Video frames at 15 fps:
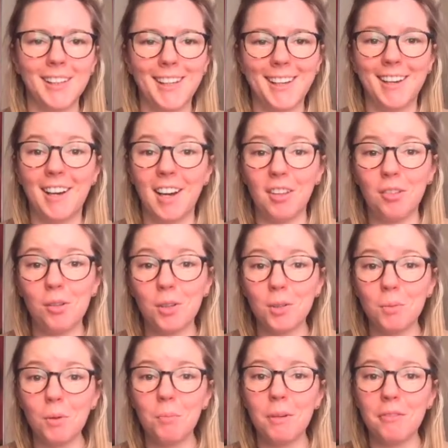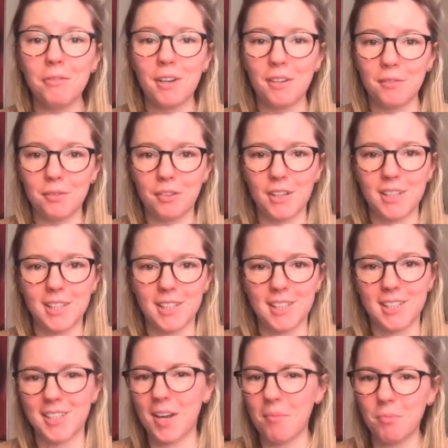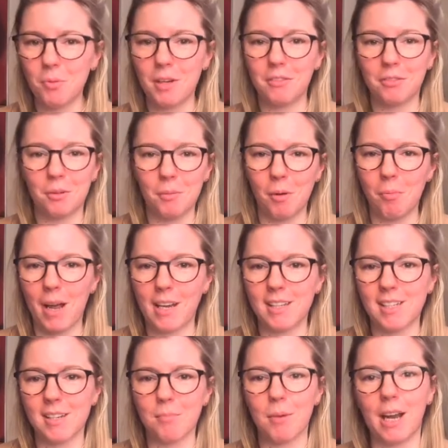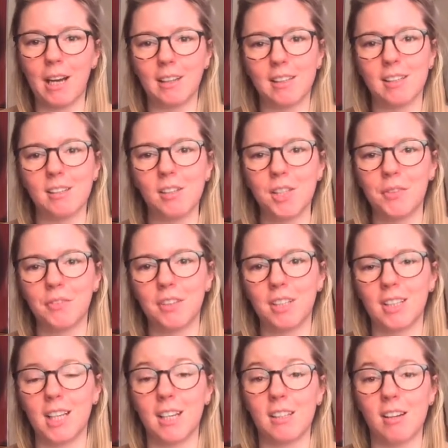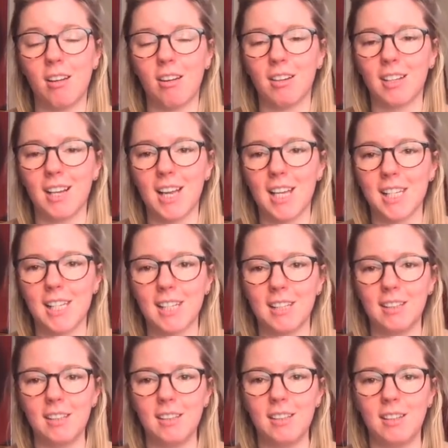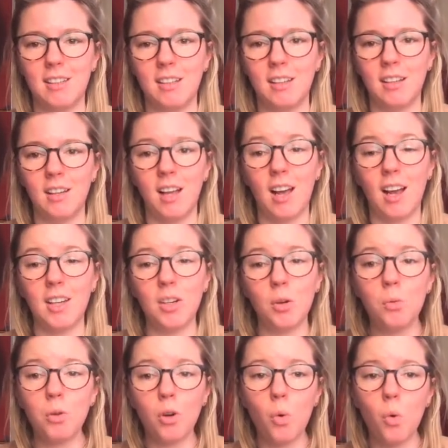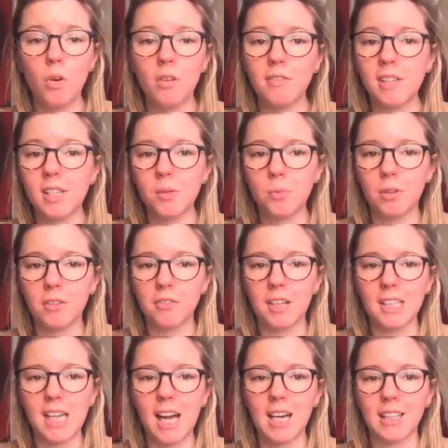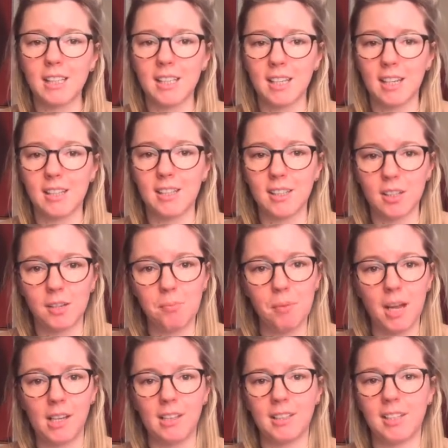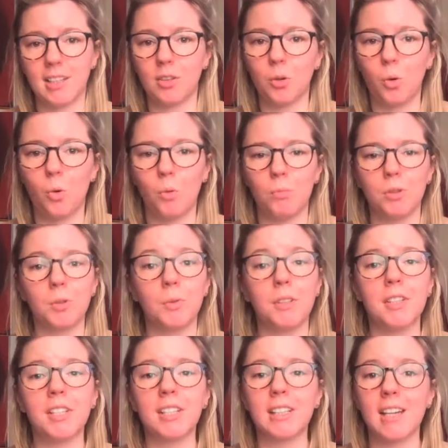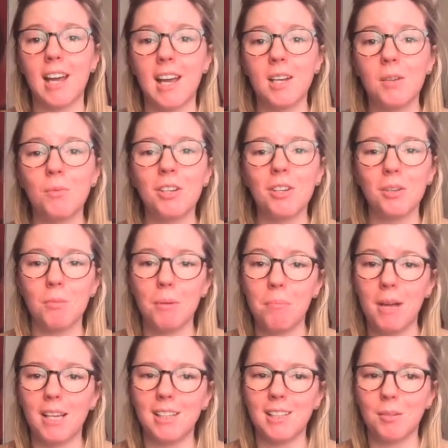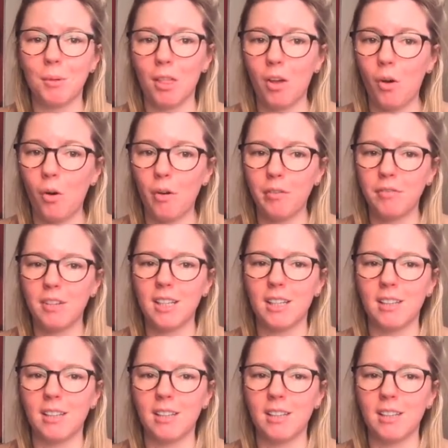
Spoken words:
I thought it would be fun for us to step away from our pens and pencils for today's art lesson. I know not all of us would have had access to paints at home, so instead we're going to be painting with coffee.